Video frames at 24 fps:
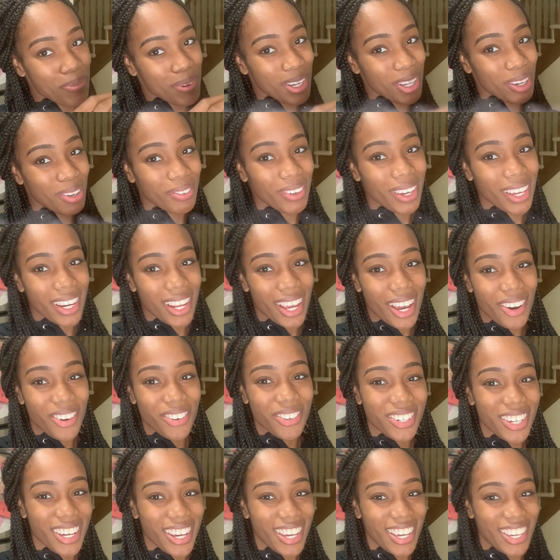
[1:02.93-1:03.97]
a new video,
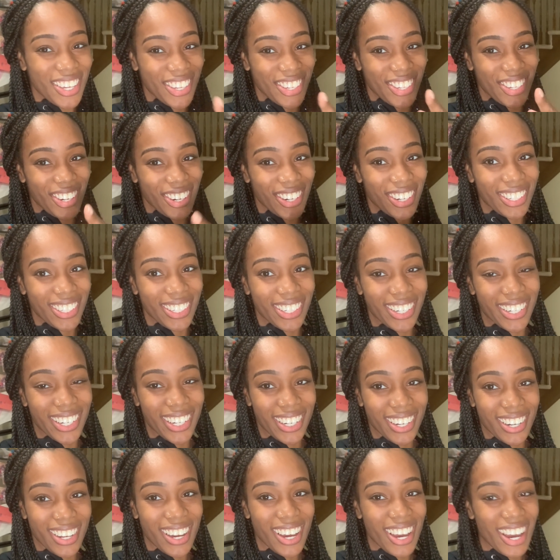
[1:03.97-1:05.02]
you're
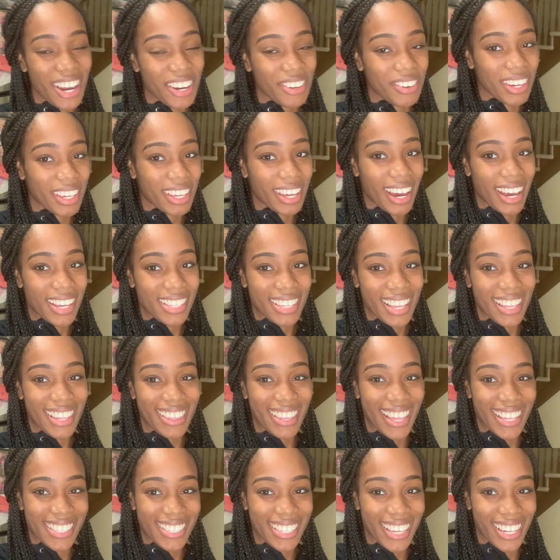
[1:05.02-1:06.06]
alerted. All right, guys,
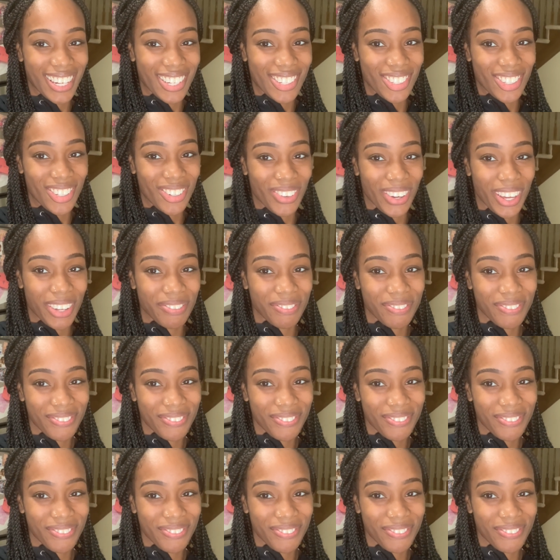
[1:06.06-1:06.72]
let's get into it.